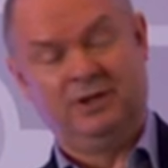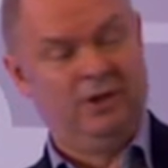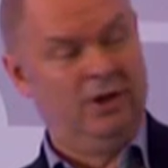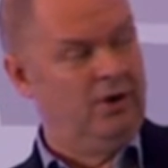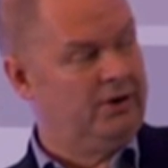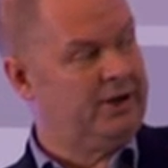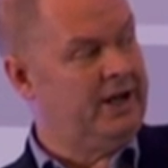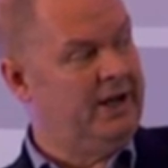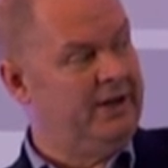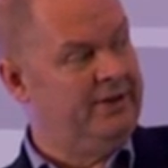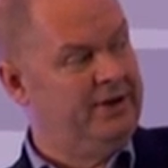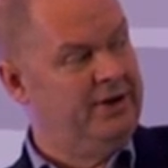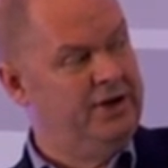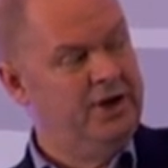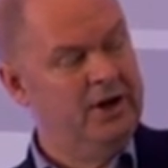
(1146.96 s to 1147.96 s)
look at the
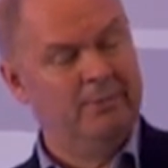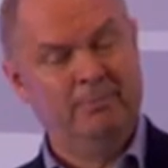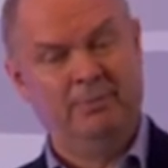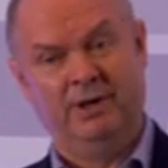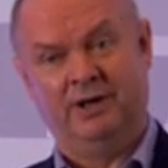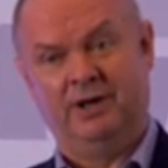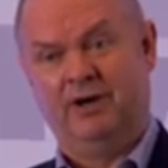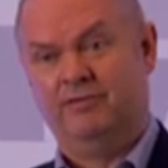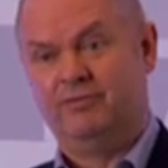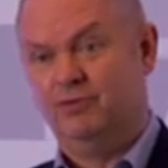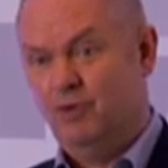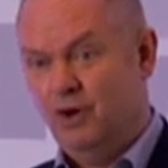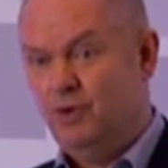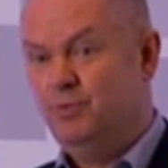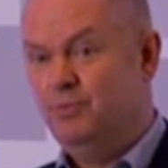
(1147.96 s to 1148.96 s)
number of
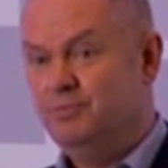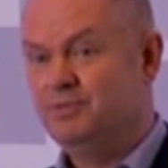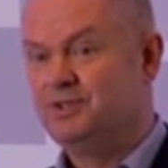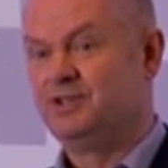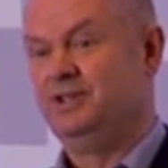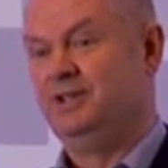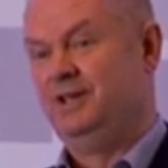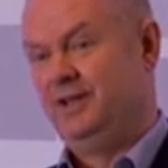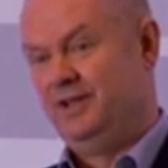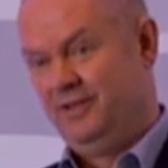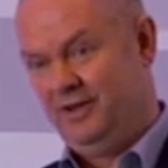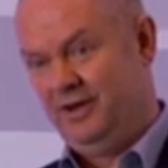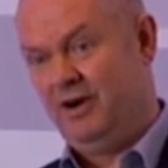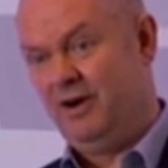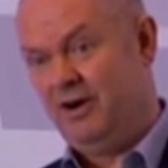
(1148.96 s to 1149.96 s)
rooms
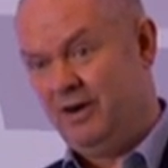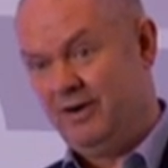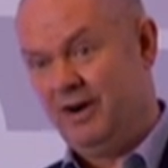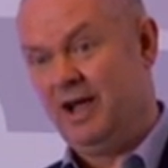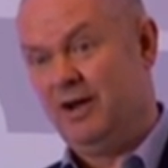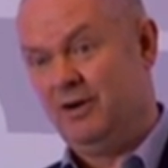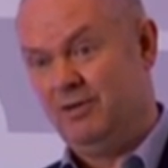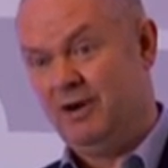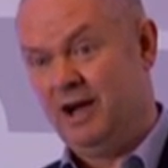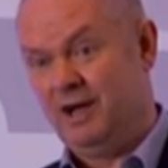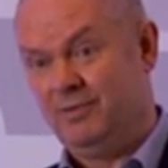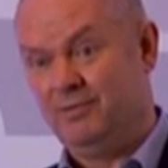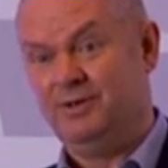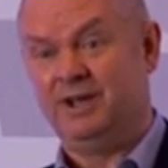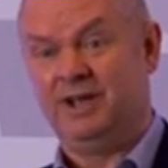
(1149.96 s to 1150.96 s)
that are
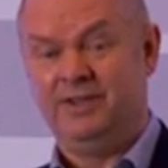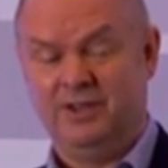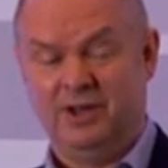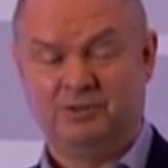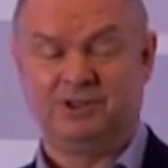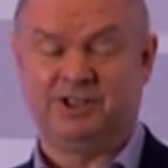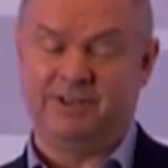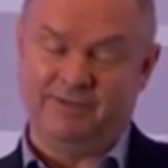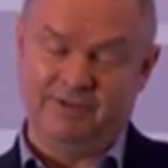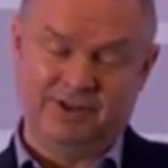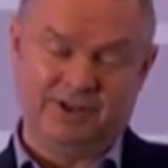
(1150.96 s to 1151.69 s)
around in those 7